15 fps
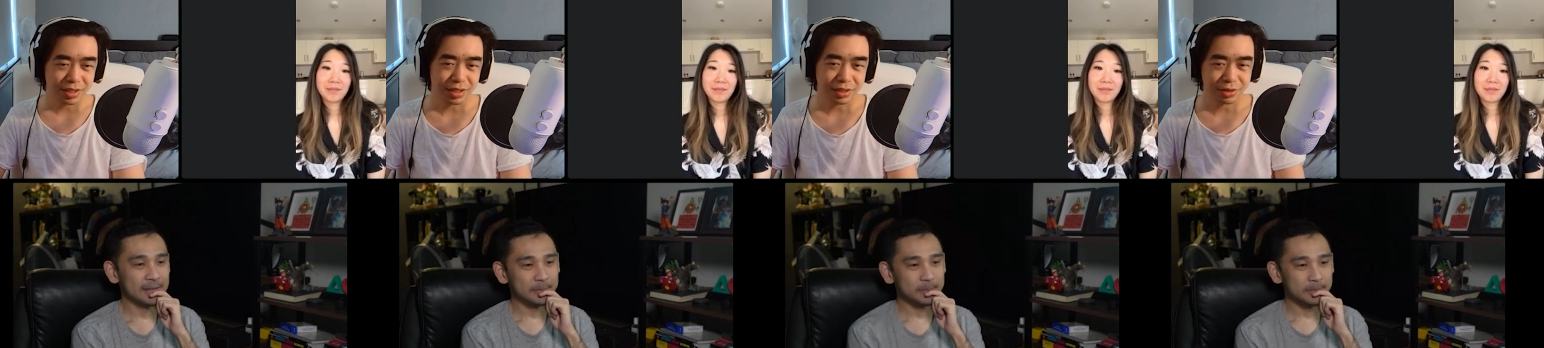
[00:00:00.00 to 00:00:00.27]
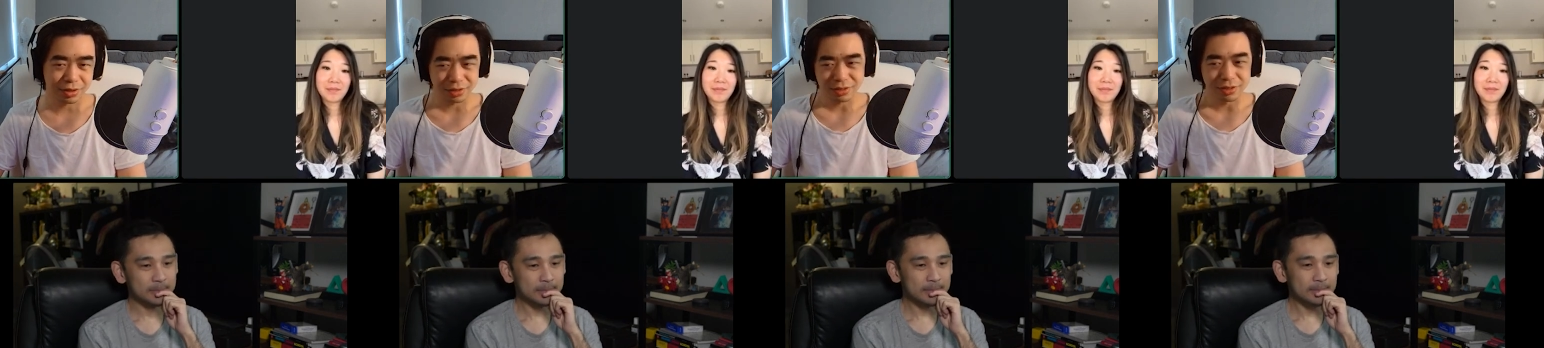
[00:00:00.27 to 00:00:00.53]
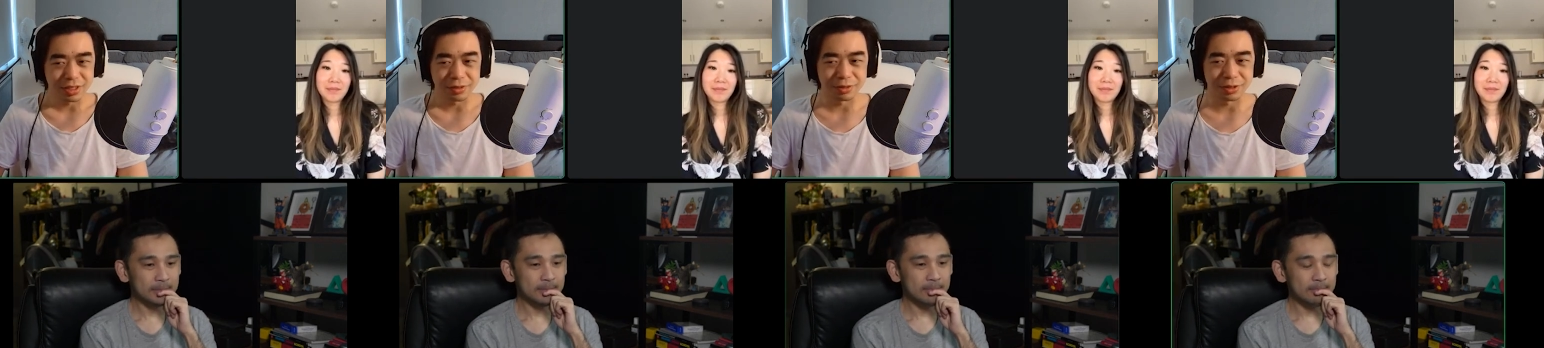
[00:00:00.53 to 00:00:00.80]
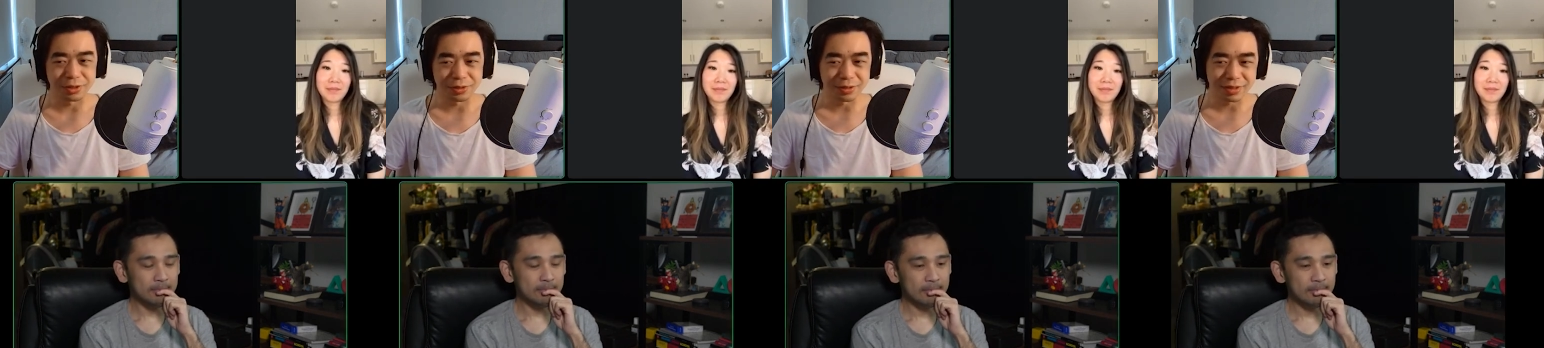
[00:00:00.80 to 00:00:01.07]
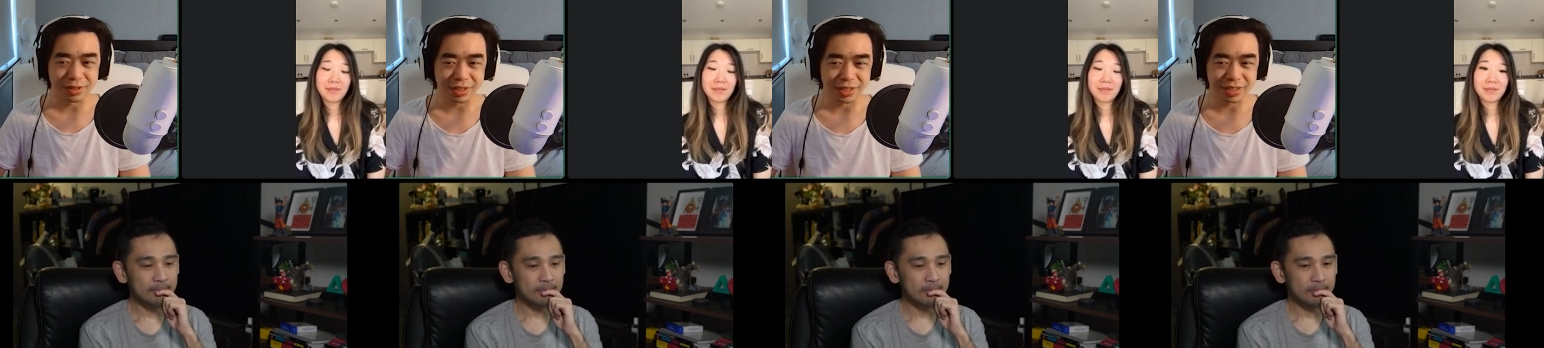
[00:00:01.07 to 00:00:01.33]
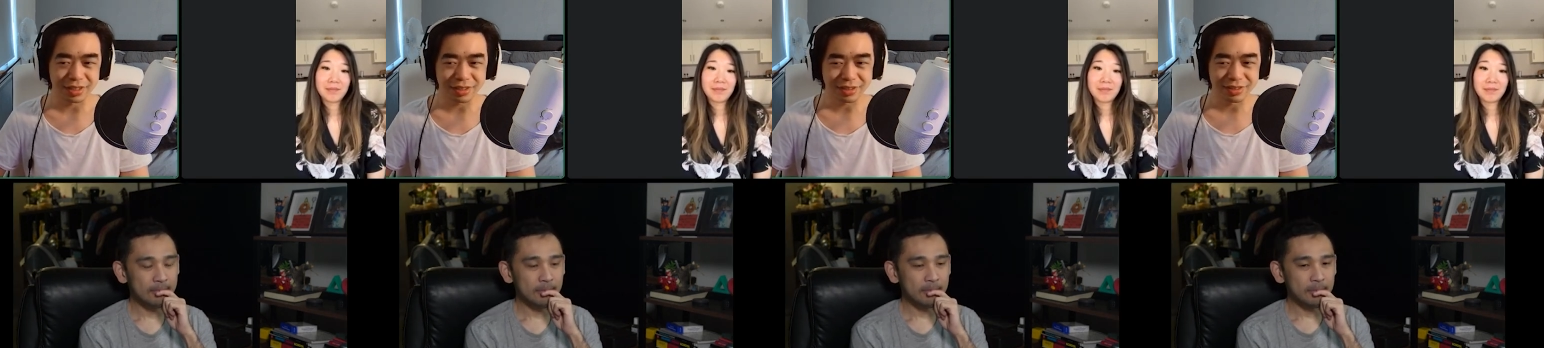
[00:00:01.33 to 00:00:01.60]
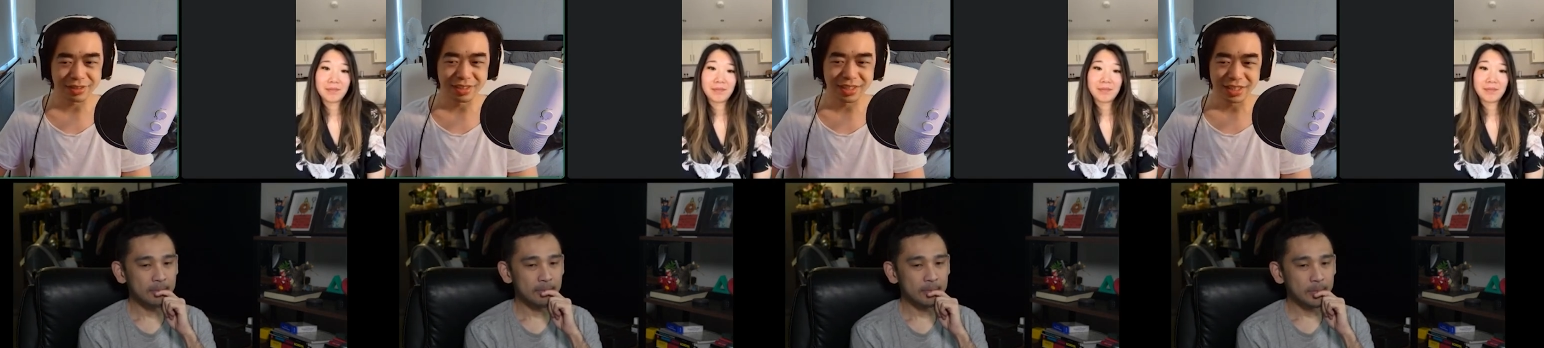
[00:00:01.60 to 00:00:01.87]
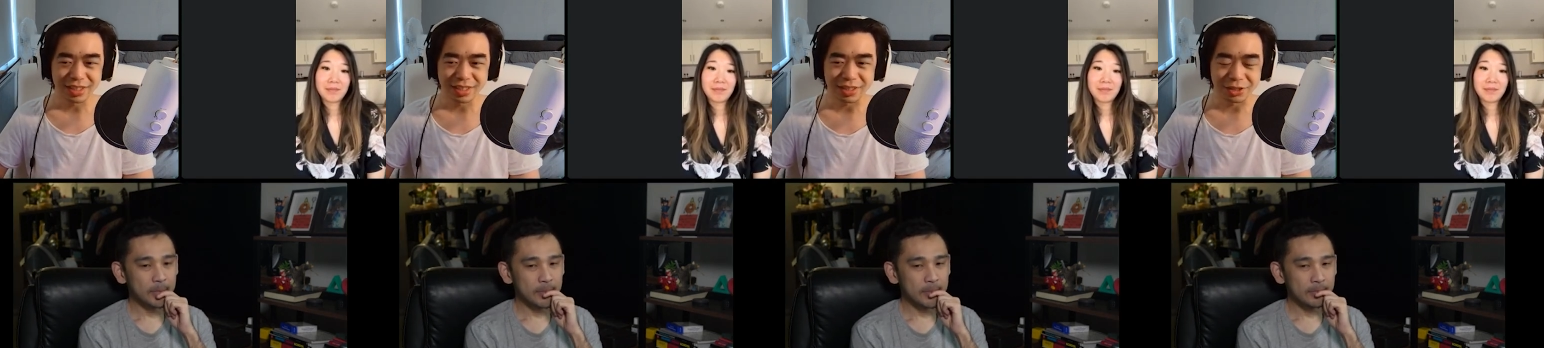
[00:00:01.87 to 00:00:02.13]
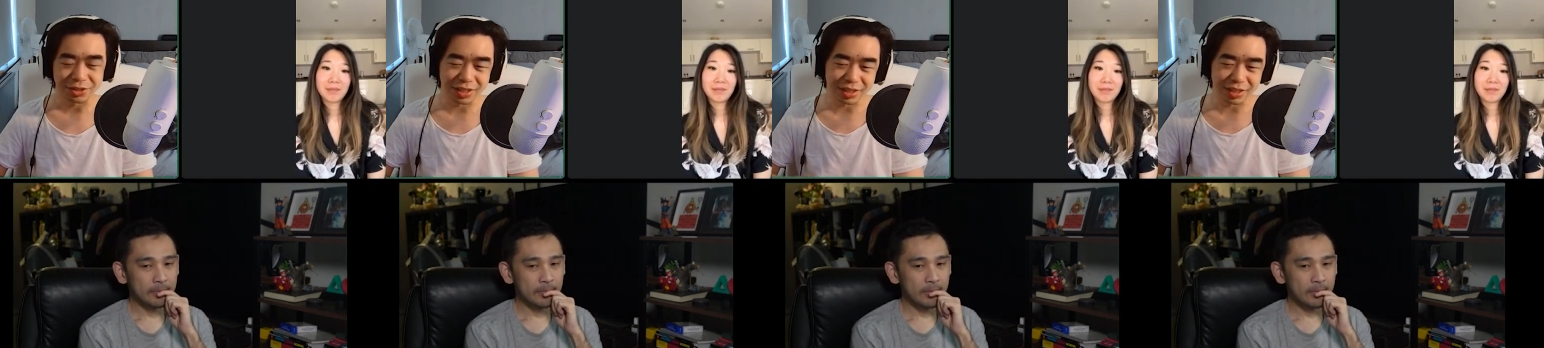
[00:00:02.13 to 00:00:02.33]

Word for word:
Speaker 1: because you never know. Like you could